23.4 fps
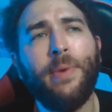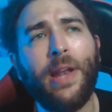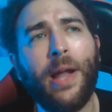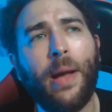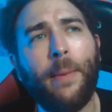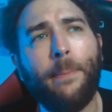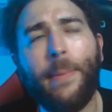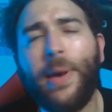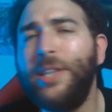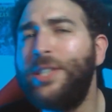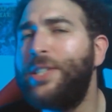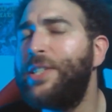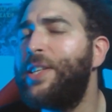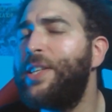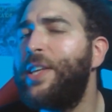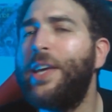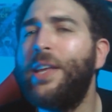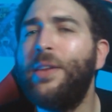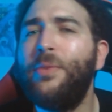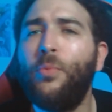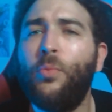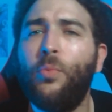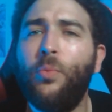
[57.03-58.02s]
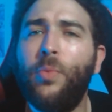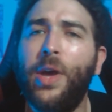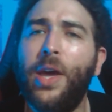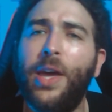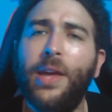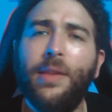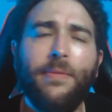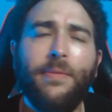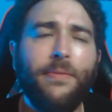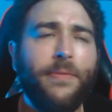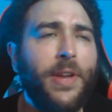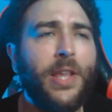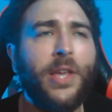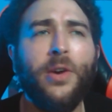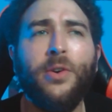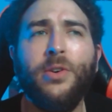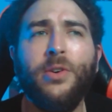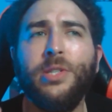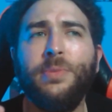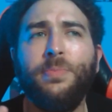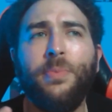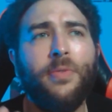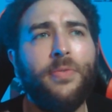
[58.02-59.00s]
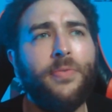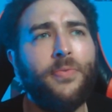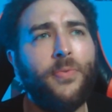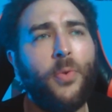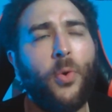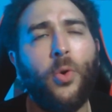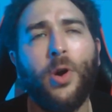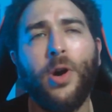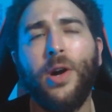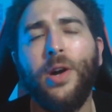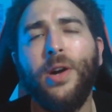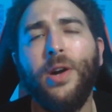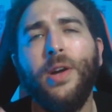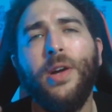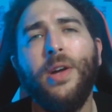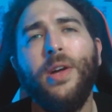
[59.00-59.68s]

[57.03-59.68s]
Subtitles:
I mentioned it in videos before.